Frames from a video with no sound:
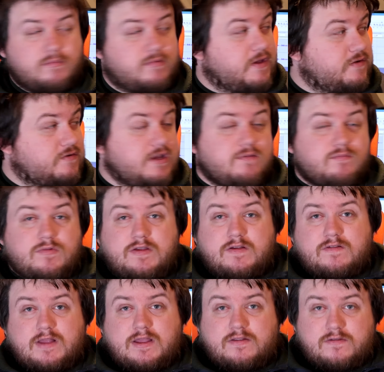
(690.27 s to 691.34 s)
potentially even with
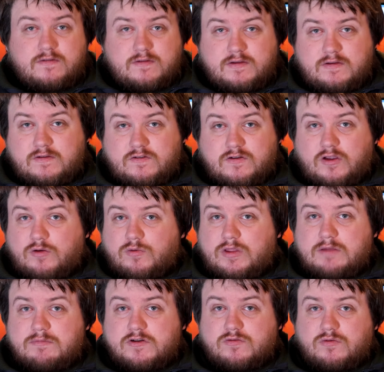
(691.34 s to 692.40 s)
this lens, and just show you what
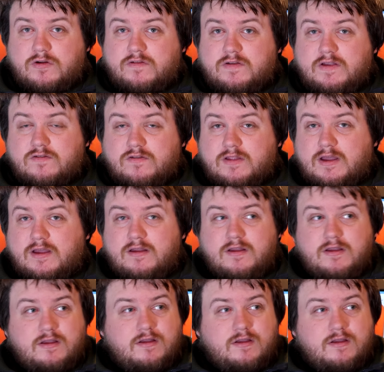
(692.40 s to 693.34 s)
the image quality is on that